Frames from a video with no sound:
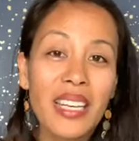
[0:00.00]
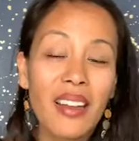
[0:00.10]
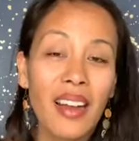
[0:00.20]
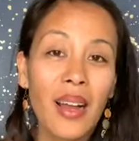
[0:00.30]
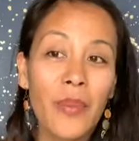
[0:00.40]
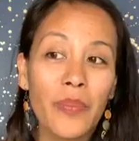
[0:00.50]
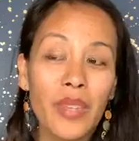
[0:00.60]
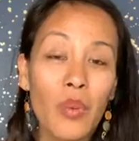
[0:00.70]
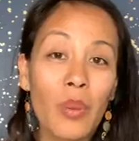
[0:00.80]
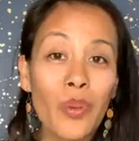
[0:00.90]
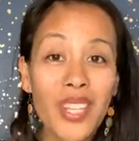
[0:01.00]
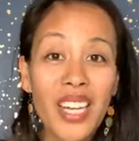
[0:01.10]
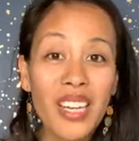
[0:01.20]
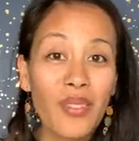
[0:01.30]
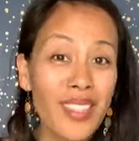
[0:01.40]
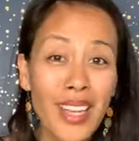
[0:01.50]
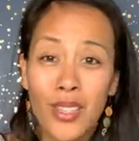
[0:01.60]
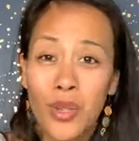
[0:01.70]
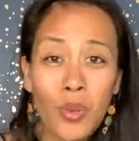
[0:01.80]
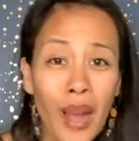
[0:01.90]
a representative, it's like
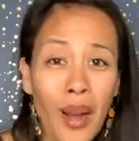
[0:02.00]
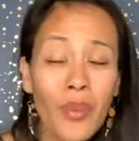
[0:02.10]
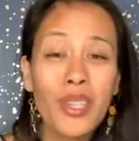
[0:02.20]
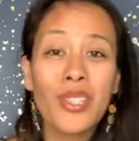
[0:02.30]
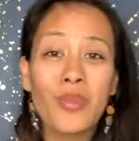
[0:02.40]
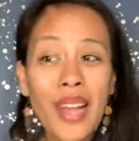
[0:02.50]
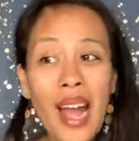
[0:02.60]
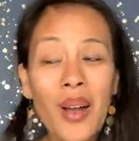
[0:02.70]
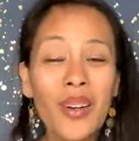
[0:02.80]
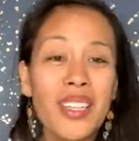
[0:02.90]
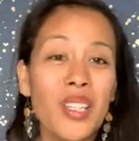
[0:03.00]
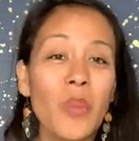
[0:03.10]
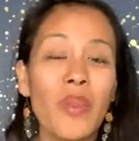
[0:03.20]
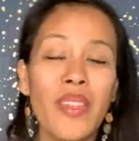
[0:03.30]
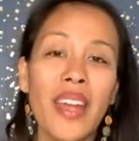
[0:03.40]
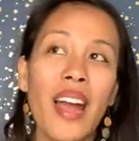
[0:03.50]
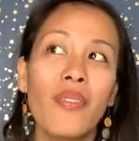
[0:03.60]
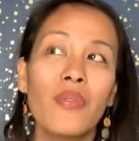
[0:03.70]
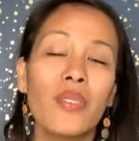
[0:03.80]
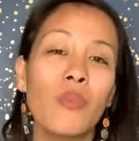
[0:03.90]
2 hours, 3 hours, you know, but they have
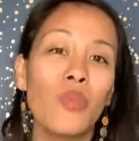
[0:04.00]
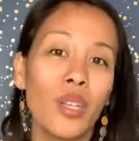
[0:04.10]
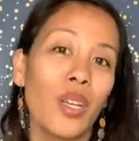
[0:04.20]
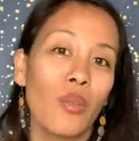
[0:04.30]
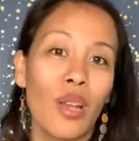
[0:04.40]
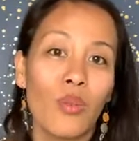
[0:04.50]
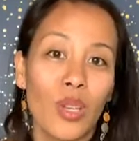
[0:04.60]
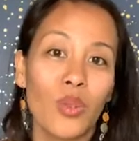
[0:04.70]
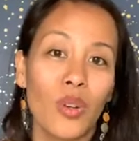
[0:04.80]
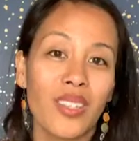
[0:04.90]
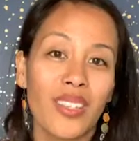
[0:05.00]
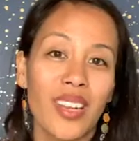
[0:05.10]
some really great resources.